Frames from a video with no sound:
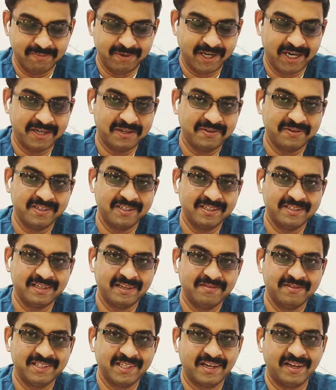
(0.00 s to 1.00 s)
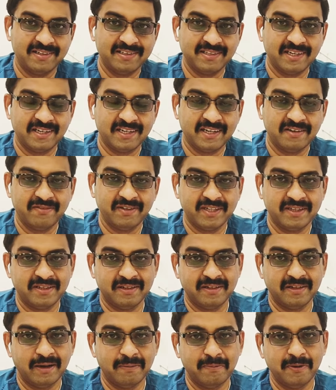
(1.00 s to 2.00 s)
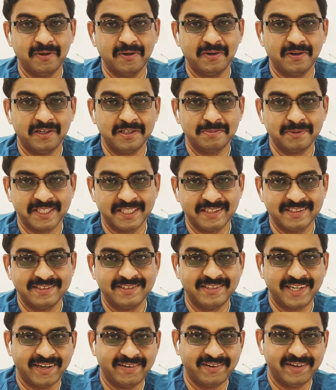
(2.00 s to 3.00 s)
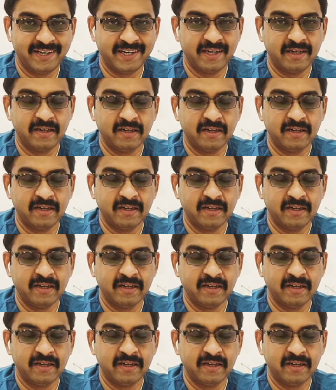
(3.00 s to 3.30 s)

Prior to this, I was a consultant with Apollo Hospitals, Chennai.